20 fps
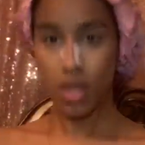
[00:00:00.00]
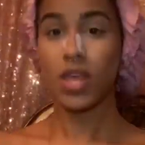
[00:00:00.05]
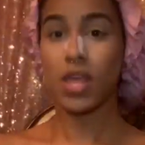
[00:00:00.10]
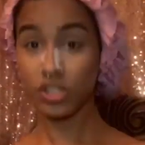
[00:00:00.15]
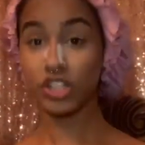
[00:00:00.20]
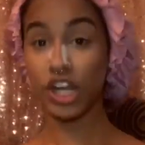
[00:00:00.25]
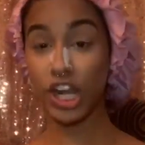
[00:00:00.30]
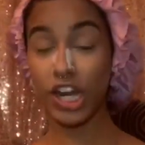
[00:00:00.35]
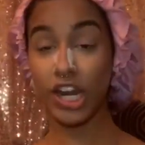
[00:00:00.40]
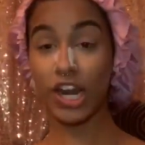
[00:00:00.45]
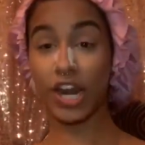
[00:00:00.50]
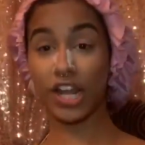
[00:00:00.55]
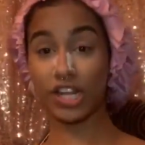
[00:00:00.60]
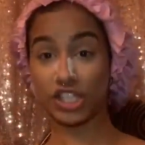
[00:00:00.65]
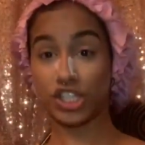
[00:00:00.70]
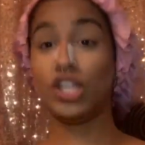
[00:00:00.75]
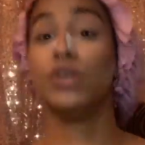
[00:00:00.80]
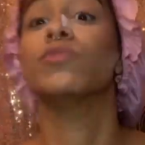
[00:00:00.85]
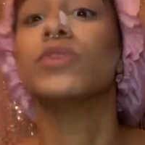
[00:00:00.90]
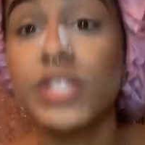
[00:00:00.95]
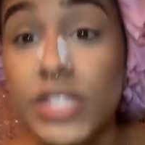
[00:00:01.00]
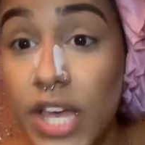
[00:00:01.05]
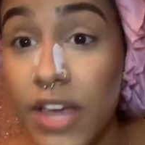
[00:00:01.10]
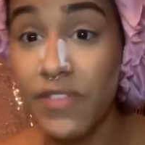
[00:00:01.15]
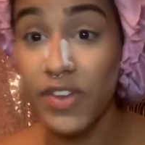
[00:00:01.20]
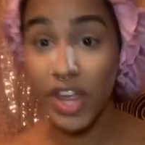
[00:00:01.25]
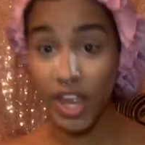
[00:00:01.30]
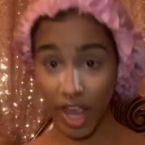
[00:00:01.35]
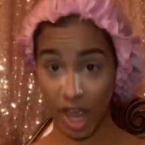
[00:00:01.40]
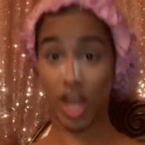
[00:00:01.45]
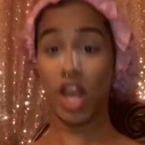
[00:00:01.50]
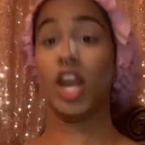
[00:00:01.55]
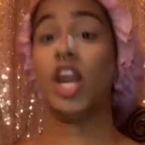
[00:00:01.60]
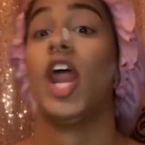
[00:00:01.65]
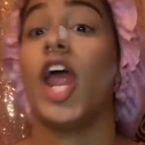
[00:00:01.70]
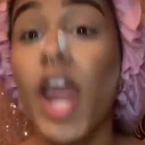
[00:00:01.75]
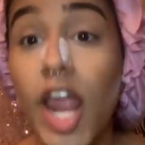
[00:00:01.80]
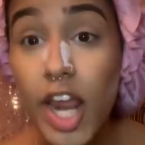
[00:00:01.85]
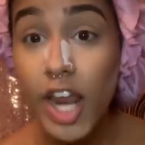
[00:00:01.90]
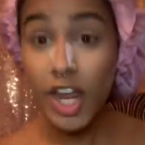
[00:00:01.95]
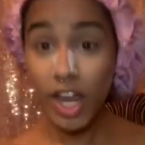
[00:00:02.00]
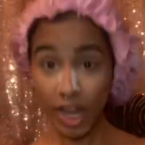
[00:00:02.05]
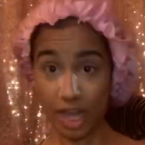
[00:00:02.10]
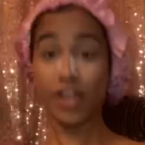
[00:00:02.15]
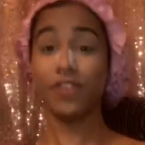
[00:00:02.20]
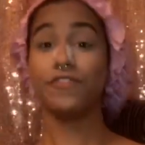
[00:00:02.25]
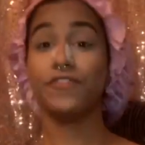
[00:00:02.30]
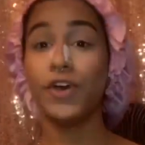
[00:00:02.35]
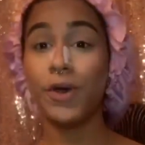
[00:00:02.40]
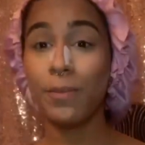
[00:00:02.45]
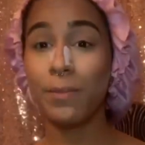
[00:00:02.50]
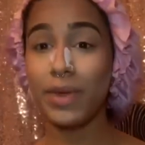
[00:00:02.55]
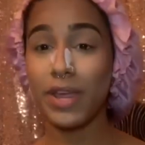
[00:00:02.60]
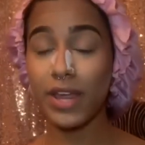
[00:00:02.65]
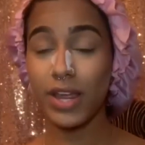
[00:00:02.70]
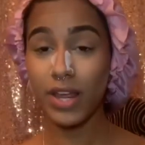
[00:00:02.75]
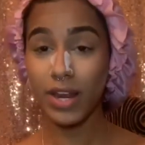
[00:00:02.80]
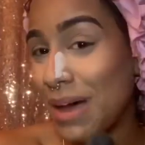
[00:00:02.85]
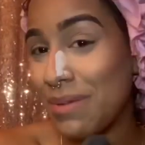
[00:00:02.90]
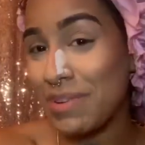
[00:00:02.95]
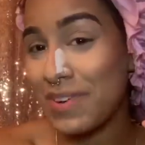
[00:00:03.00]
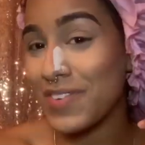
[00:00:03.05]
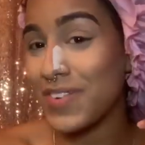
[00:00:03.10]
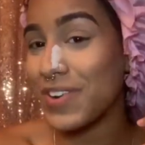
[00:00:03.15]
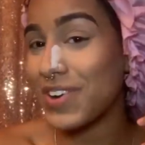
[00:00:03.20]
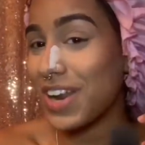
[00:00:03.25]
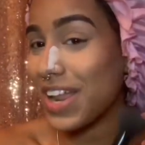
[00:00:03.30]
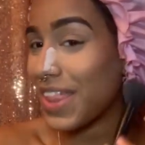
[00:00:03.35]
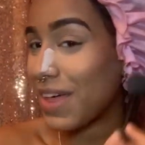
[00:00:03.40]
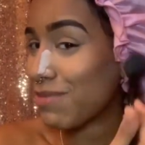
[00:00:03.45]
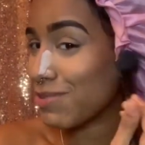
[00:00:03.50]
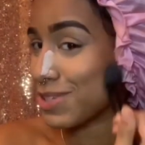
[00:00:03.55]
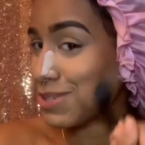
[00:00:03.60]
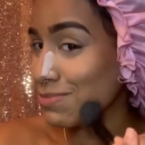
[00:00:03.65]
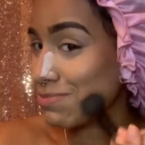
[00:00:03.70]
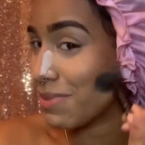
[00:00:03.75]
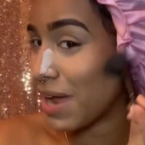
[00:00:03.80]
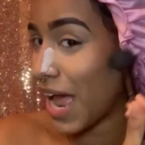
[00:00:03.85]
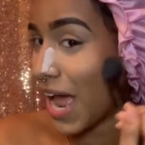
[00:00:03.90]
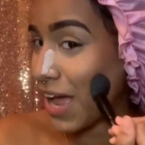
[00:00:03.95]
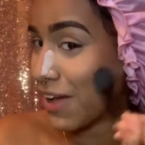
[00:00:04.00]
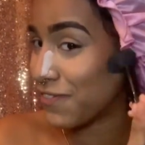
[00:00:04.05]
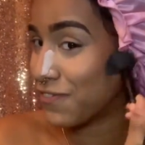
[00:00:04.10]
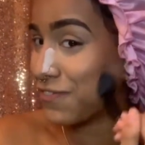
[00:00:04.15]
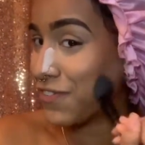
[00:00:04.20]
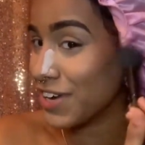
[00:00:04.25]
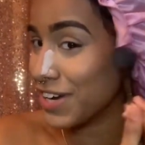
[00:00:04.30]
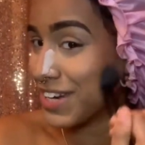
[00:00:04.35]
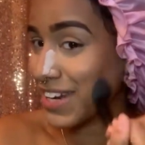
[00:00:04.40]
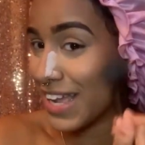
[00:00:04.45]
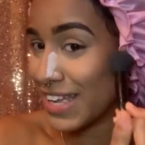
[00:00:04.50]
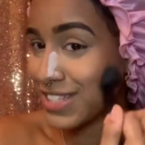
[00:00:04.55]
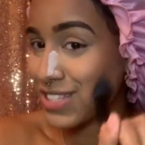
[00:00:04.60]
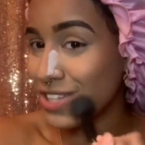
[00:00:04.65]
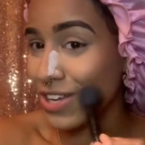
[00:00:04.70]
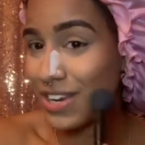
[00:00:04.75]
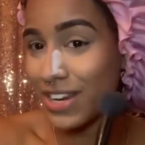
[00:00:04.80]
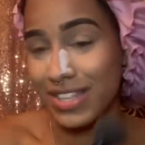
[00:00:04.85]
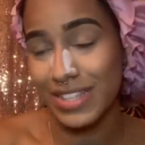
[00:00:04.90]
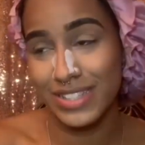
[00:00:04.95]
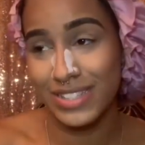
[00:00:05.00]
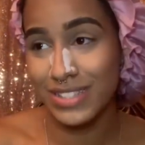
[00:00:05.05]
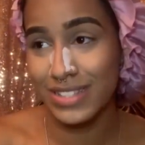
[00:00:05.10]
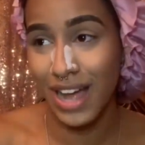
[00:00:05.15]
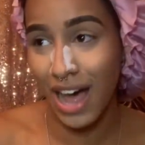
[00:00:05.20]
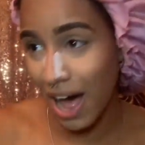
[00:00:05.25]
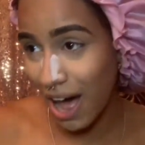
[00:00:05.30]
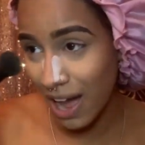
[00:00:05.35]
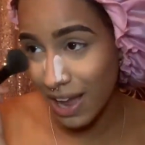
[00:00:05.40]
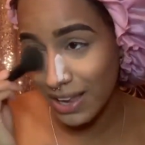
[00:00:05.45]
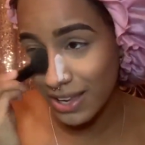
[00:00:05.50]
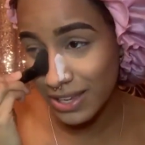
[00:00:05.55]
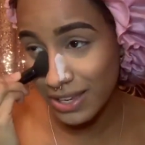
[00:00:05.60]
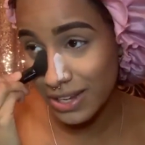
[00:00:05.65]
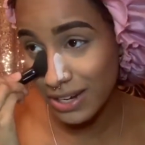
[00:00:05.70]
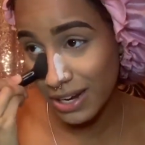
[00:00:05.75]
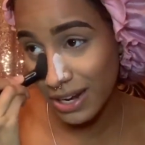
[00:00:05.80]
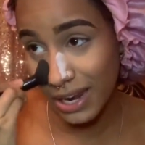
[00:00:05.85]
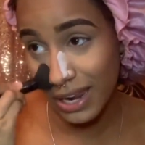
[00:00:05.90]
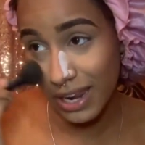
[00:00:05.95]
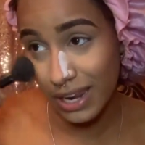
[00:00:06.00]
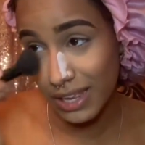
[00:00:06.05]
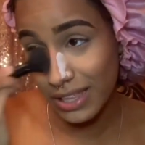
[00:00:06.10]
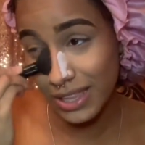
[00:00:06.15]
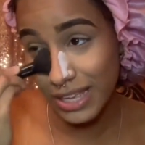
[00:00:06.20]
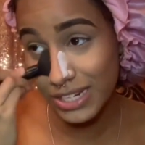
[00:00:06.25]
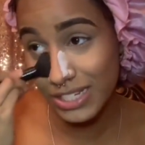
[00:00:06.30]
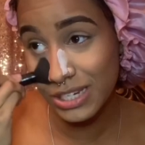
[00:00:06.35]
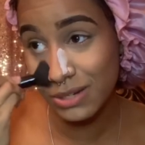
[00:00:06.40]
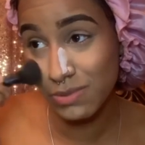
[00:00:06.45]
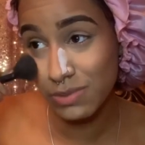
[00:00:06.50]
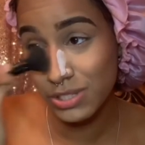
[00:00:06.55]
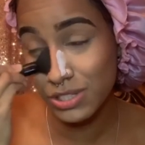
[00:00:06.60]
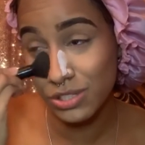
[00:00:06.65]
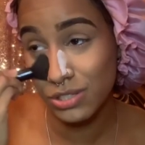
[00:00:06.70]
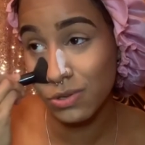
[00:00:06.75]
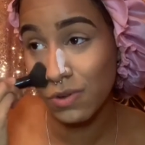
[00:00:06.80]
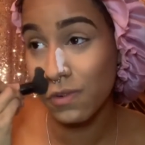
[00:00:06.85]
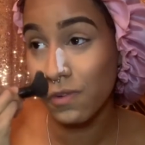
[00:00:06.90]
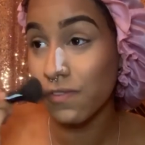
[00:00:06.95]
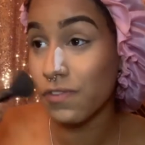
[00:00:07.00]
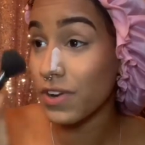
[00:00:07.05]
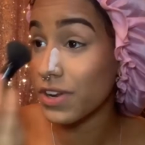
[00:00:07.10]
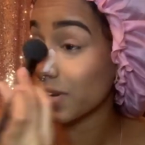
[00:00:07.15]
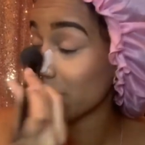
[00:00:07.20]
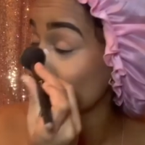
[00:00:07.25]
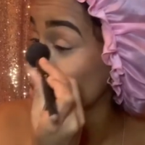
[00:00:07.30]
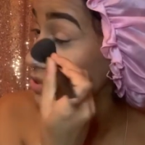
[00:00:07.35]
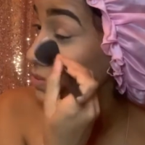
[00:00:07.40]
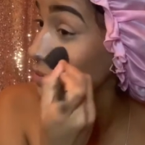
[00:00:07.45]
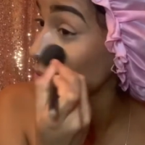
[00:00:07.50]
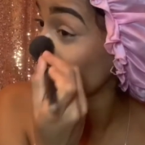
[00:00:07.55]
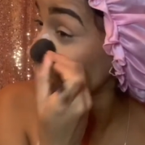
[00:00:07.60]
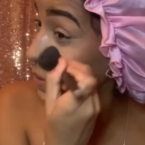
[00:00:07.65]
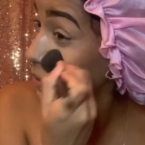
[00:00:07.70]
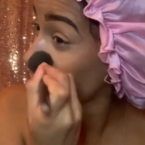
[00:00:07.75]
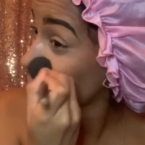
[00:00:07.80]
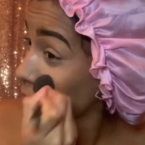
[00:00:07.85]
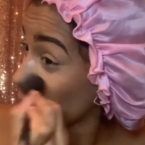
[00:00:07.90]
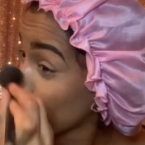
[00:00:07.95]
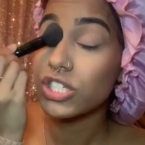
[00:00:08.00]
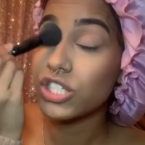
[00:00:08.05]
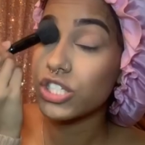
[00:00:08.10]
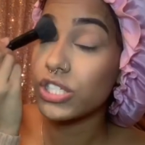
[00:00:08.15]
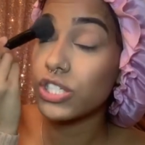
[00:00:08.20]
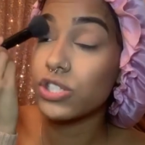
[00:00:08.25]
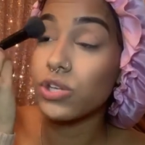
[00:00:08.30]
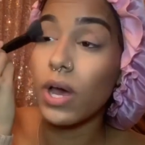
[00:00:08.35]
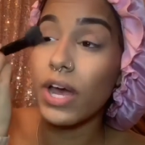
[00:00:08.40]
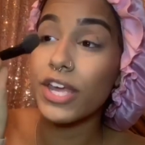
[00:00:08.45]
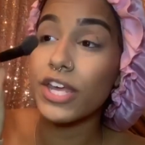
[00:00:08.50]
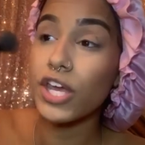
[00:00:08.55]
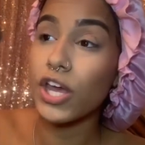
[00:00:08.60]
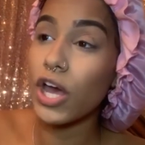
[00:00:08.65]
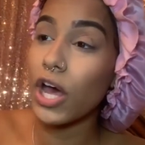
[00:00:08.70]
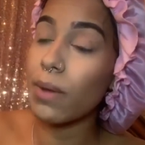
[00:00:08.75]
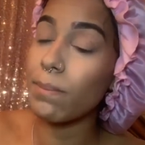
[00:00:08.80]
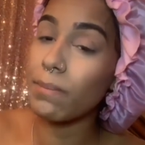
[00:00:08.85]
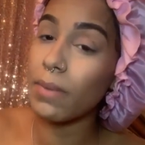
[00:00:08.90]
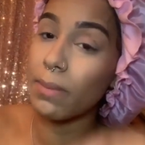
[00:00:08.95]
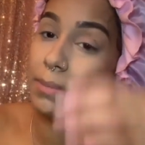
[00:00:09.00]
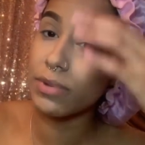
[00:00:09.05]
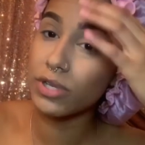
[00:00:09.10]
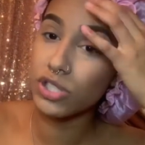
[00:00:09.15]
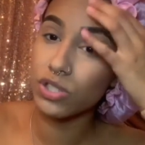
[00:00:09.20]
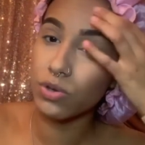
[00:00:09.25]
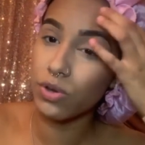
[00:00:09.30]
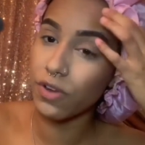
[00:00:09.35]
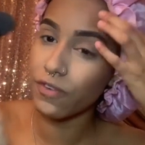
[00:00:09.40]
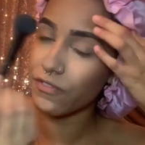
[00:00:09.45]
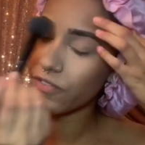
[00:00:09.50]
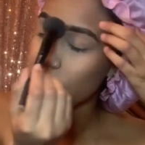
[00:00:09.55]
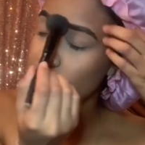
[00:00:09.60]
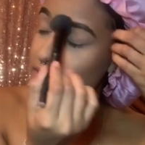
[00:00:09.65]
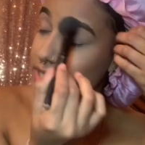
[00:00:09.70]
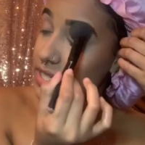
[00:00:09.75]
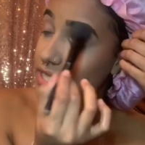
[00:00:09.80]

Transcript: she looked like she was giving head. Feel me? I'm not even gonna lie, that was mad funny. I started dying, like that shit was so funny to me. So I hear her mumble to her friends and